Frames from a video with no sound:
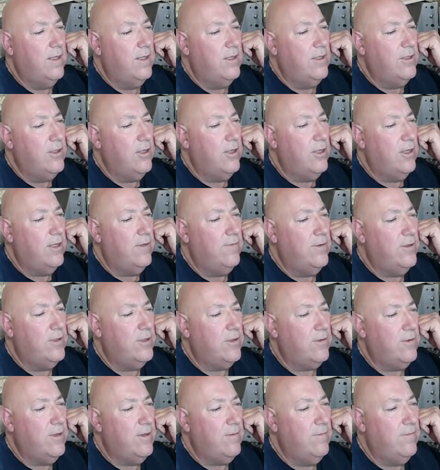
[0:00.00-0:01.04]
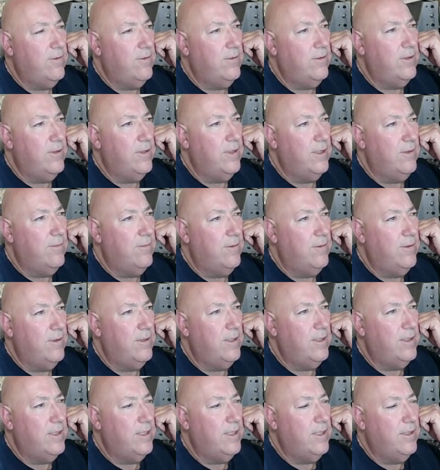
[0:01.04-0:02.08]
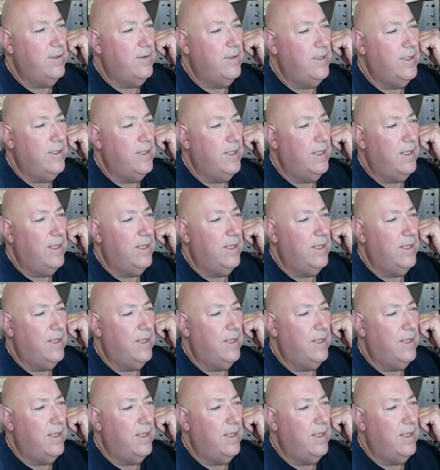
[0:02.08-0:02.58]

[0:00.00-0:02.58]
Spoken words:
JavaScript void. Why is it doing that?